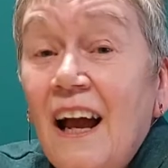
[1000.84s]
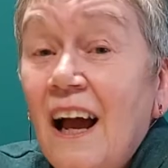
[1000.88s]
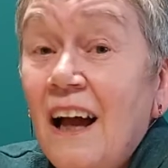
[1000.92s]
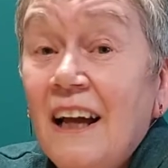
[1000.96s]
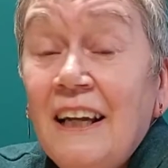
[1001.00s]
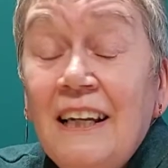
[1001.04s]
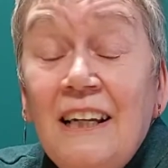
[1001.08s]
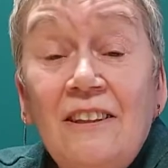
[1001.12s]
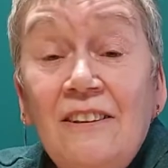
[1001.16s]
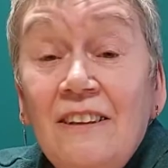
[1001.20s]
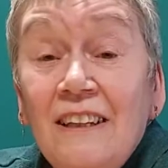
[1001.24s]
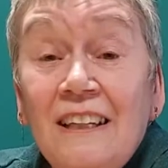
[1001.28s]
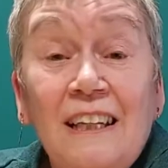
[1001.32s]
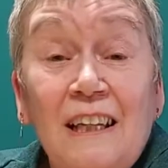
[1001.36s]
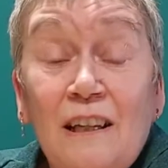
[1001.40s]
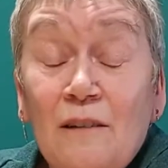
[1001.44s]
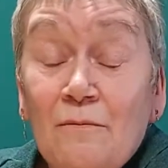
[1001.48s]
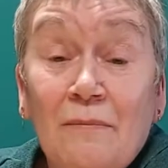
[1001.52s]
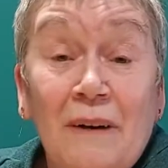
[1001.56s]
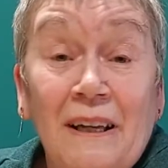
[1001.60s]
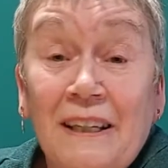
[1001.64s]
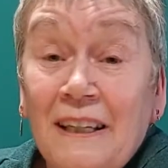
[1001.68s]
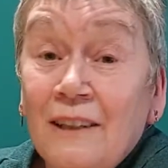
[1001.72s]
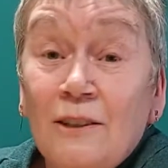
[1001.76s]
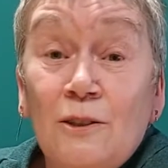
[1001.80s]
I don't think it
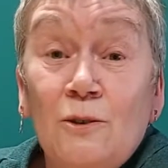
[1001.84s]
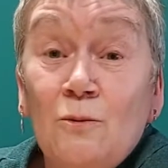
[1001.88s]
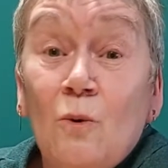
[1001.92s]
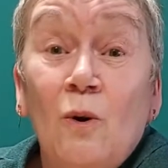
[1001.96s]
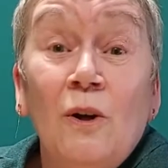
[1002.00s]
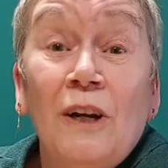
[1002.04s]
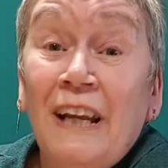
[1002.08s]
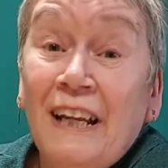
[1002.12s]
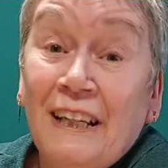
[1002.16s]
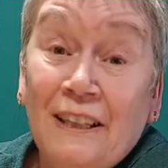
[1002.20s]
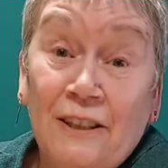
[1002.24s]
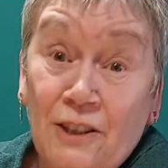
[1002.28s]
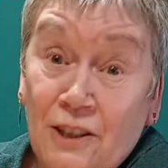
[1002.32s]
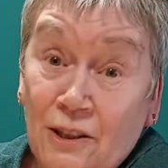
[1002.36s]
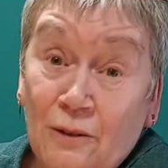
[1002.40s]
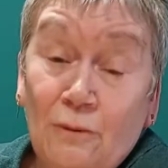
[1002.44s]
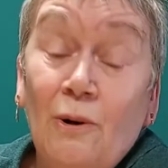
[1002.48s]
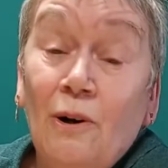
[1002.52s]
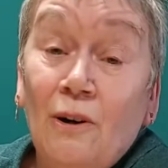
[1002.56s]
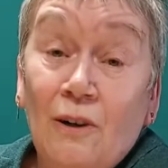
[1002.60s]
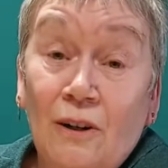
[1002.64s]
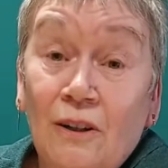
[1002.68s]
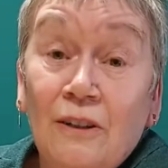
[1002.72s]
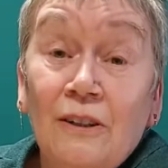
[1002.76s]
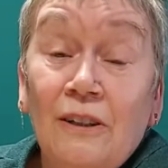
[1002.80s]
matters what age you
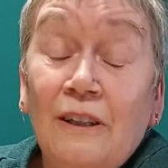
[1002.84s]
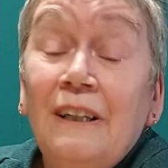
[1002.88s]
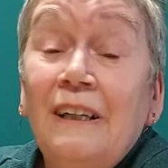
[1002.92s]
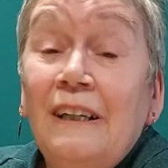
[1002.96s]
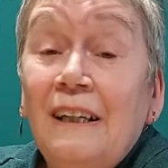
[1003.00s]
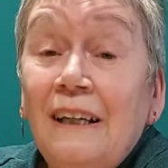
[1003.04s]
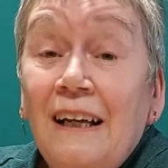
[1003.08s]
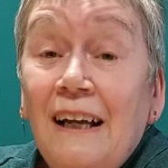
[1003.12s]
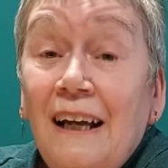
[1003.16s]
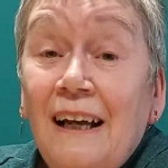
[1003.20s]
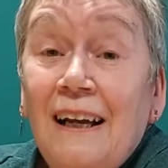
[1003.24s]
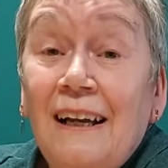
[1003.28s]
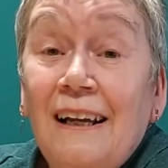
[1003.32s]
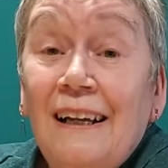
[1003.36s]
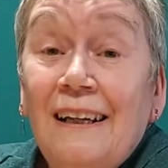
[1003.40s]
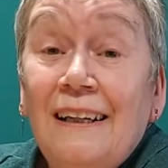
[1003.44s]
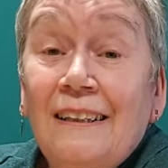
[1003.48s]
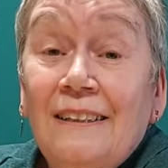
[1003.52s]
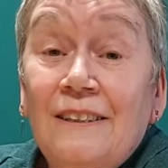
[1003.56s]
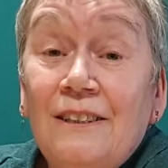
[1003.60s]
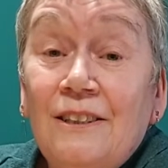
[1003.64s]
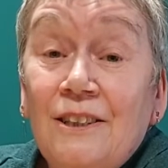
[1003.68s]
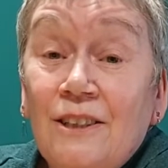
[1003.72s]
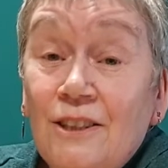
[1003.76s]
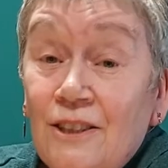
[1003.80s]
are
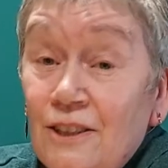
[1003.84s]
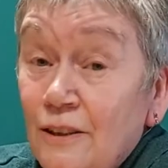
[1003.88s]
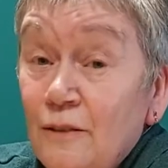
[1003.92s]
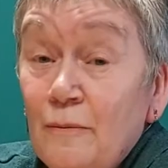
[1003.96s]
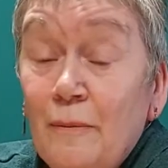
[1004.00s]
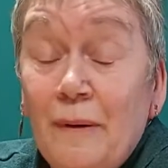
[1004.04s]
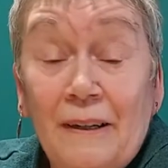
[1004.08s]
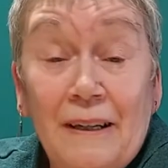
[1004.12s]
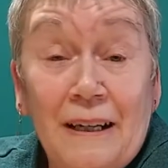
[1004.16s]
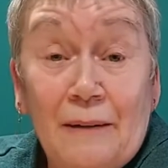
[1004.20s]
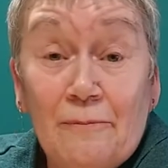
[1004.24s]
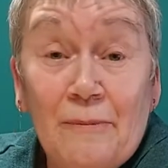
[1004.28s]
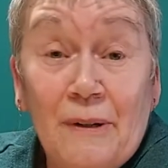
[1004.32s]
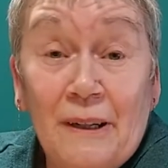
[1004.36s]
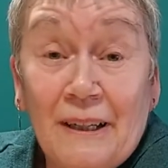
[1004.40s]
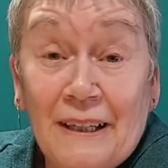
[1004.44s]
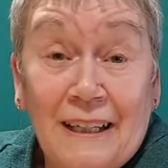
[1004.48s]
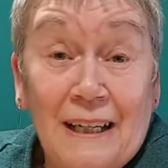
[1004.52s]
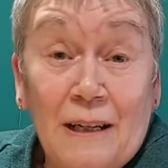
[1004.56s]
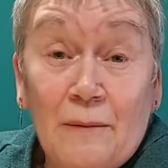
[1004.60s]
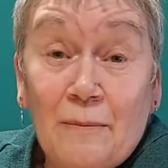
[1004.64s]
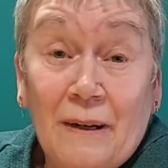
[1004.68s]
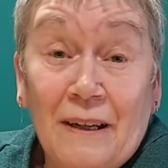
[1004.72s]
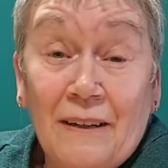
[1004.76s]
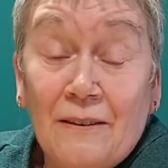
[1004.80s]
to do
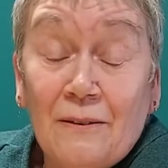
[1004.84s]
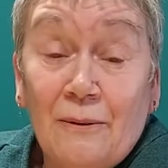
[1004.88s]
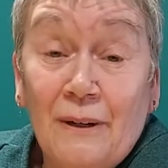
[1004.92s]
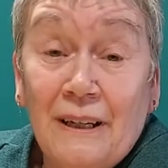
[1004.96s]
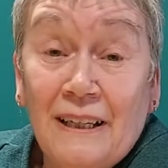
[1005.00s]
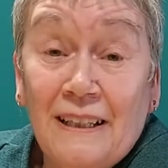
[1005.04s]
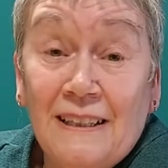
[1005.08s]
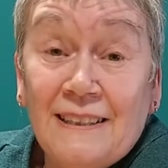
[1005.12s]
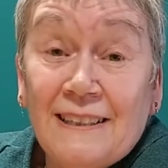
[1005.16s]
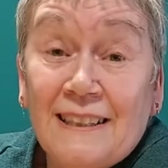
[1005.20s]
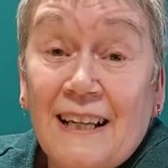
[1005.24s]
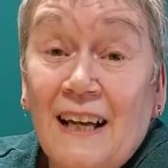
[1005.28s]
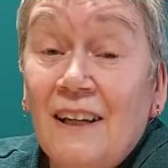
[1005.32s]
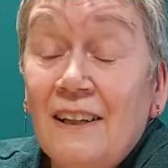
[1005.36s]
Pioneer Pathways.